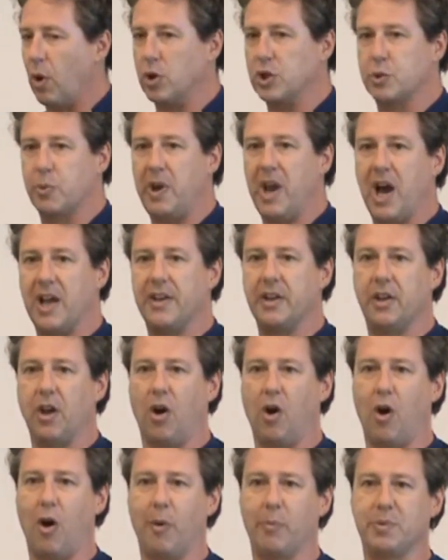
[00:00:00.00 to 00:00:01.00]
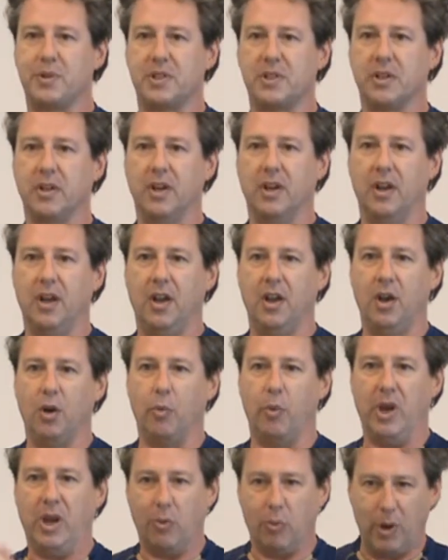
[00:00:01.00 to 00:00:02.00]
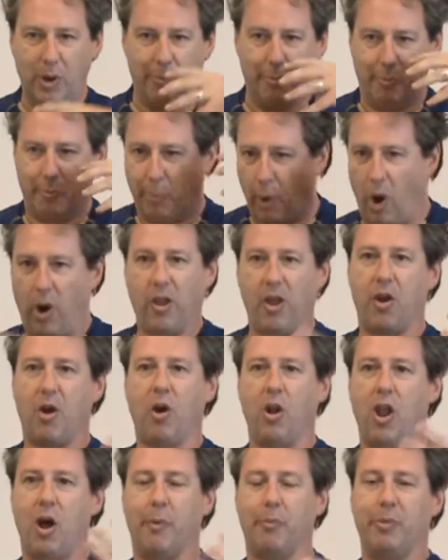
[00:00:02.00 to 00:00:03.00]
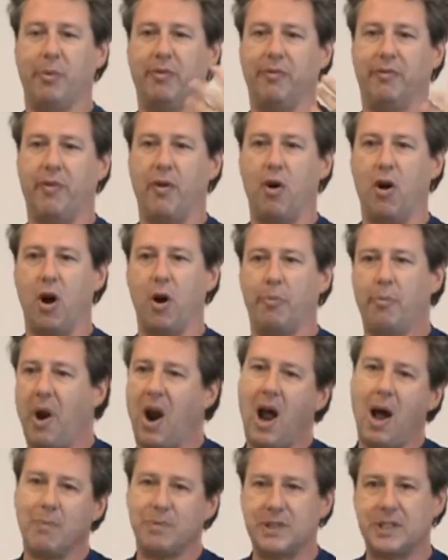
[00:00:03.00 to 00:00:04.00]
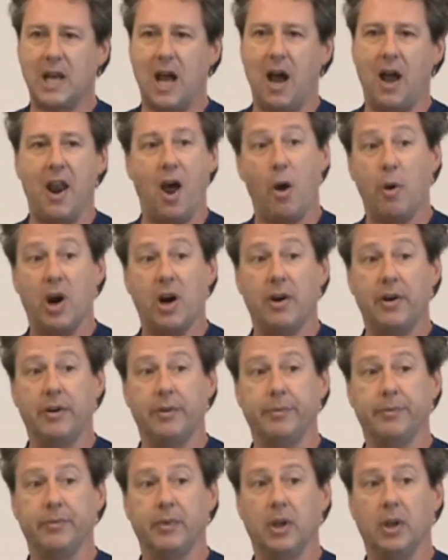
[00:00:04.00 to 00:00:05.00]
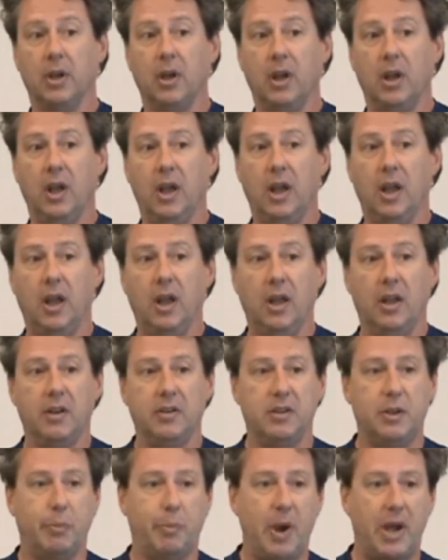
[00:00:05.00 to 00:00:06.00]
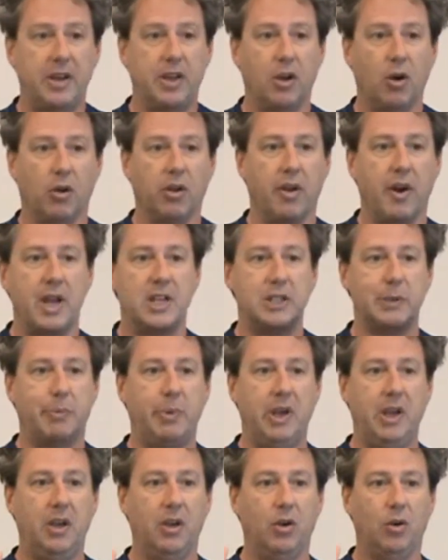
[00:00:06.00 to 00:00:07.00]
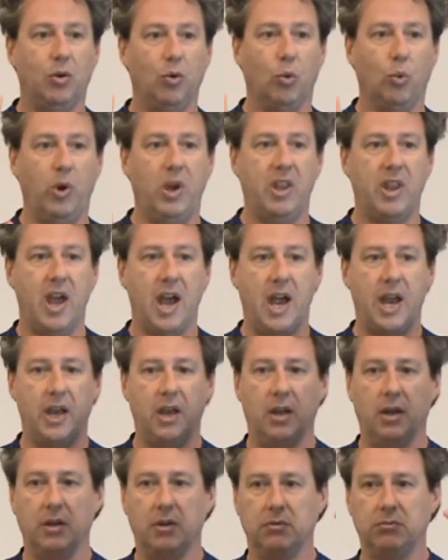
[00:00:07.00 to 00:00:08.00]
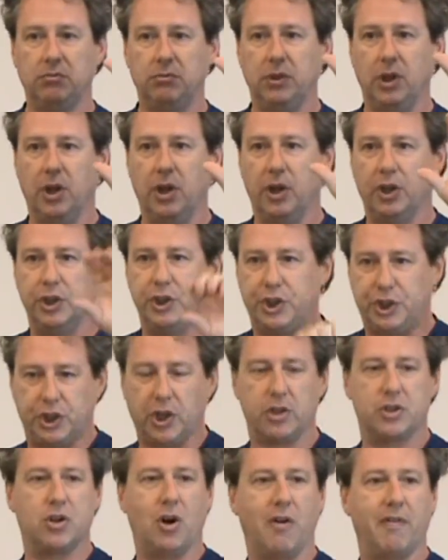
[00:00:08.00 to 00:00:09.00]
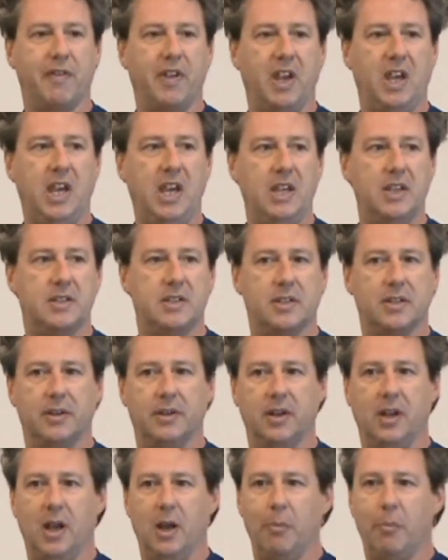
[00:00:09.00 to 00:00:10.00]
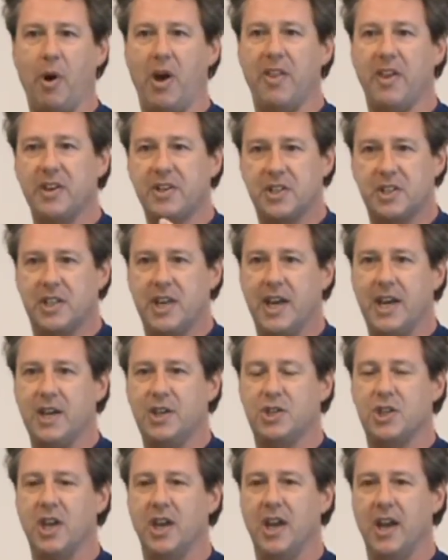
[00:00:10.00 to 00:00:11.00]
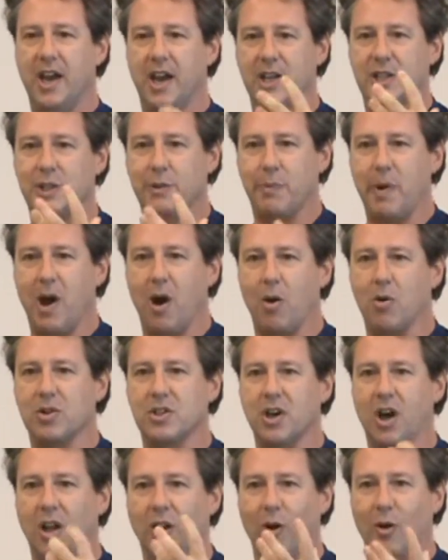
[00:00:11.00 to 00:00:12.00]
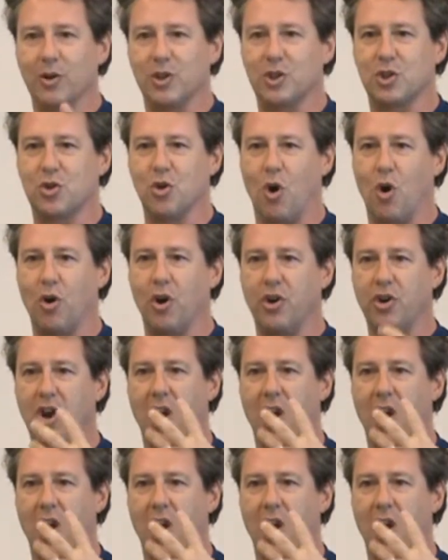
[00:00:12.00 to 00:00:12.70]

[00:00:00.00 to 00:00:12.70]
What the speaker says: Once we added the hops, we boil it all up for perhaps an hour, depending on the recipe. We then shut off the heat. By this stage, it smells a lot stronger.